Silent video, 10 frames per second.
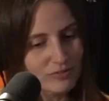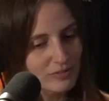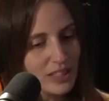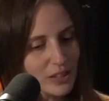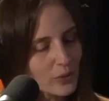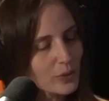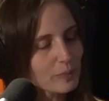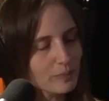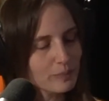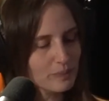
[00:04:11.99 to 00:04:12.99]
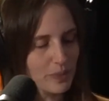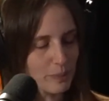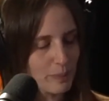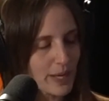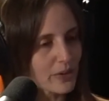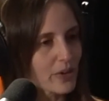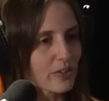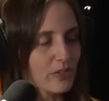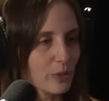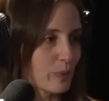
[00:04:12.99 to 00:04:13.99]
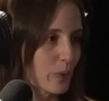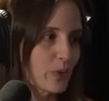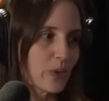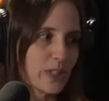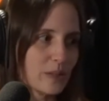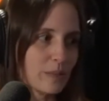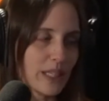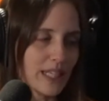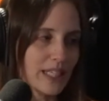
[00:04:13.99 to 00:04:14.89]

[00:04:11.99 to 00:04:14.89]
you know, the better off you're both going to be.